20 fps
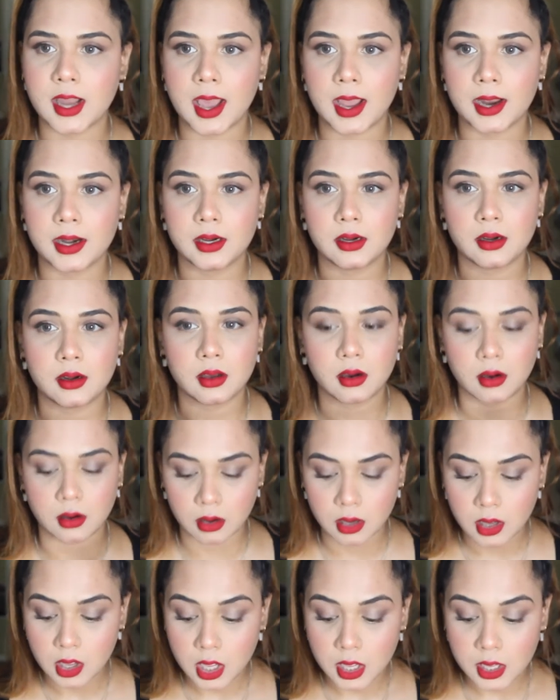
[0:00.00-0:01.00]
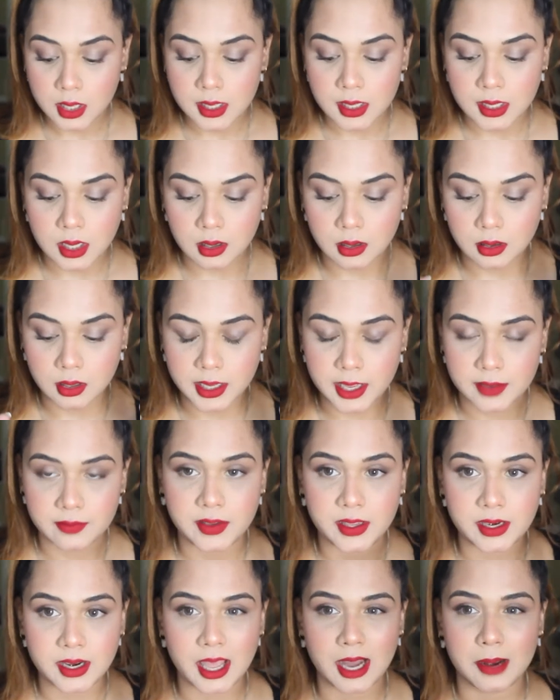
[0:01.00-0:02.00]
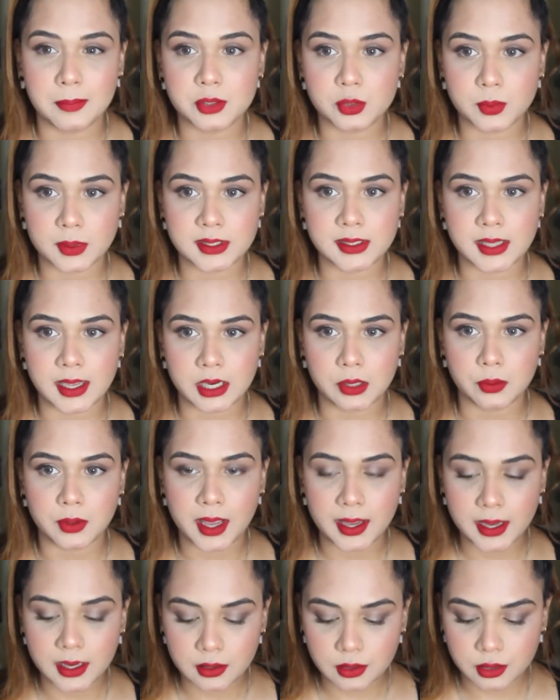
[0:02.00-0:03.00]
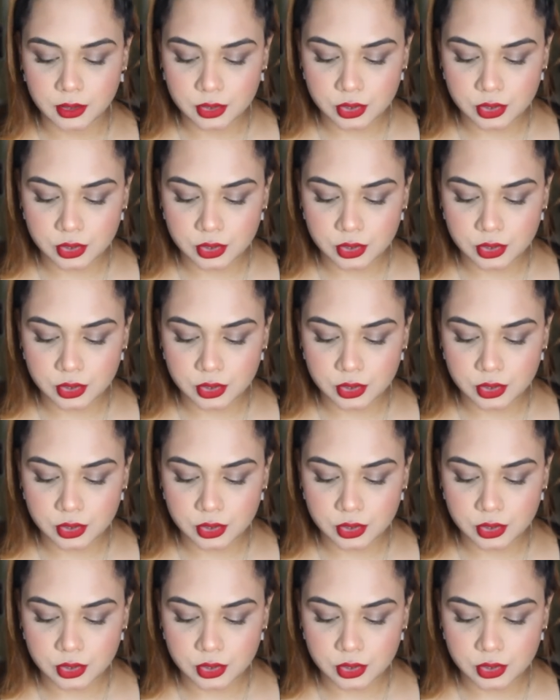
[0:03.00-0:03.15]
and caffeine helps with cellulite.